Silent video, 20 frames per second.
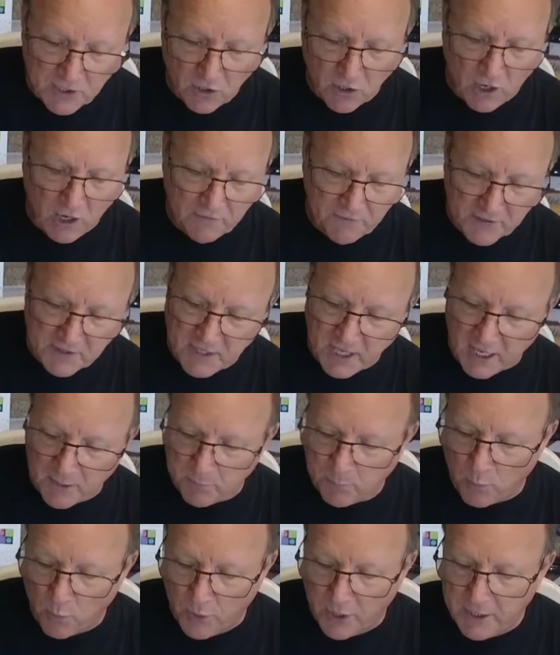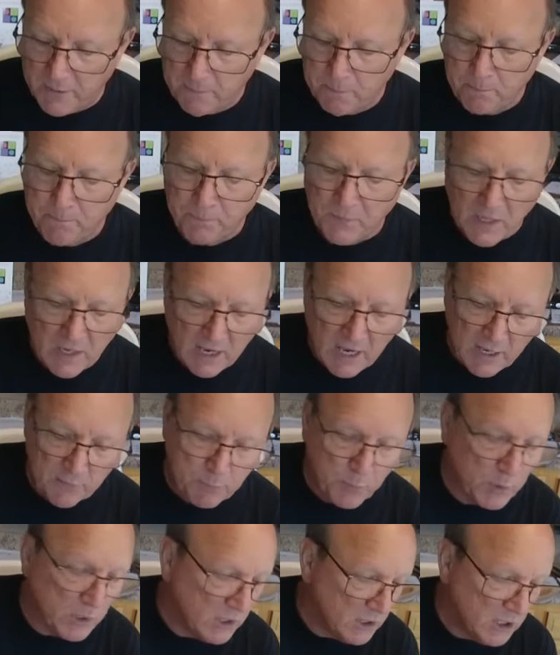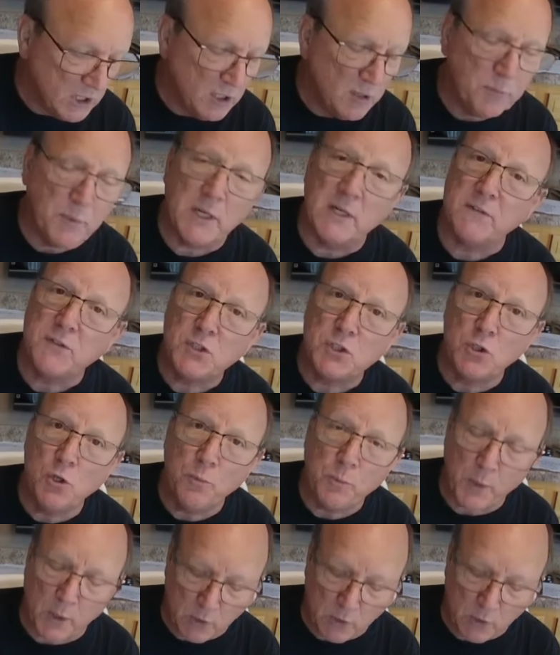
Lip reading: off at that point. I put a little bit of super